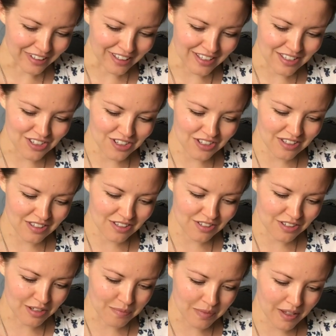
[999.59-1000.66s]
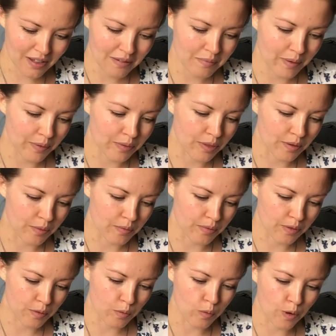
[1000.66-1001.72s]
It's just, there's something about
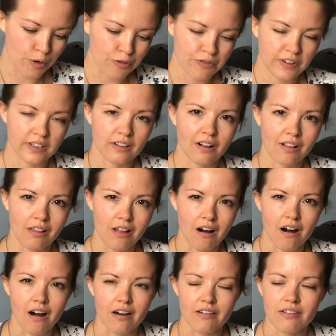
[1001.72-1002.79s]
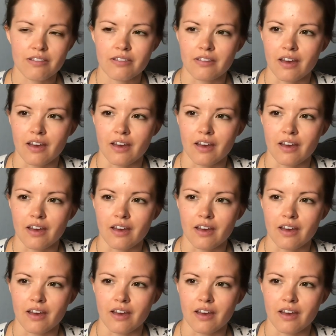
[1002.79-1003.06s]
the woven cloth